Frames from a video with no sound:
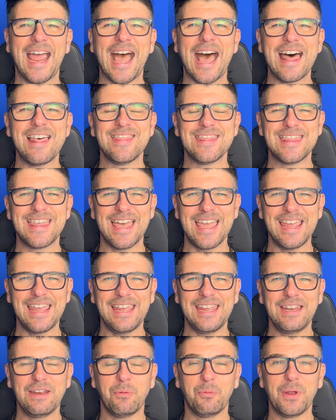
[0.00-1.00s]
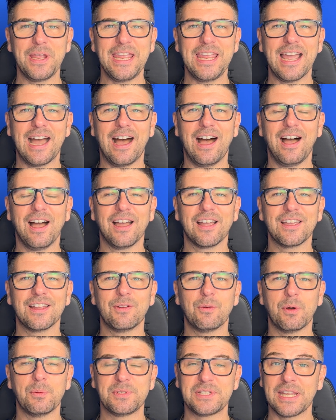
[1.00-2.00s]
and then we are going
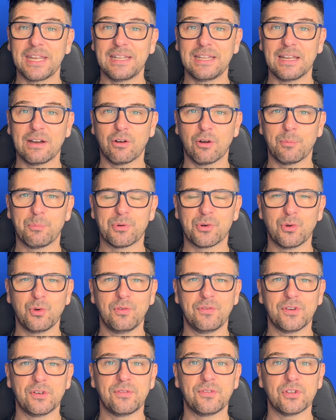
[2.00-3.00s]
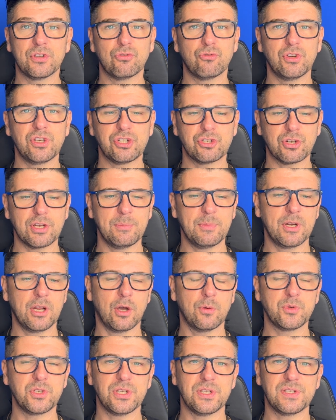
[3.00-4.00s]
to obtain their approval for the risk treatment
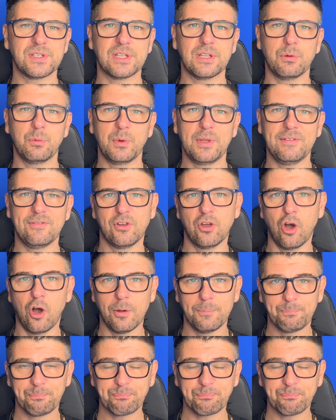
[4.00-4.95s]
options that we've got.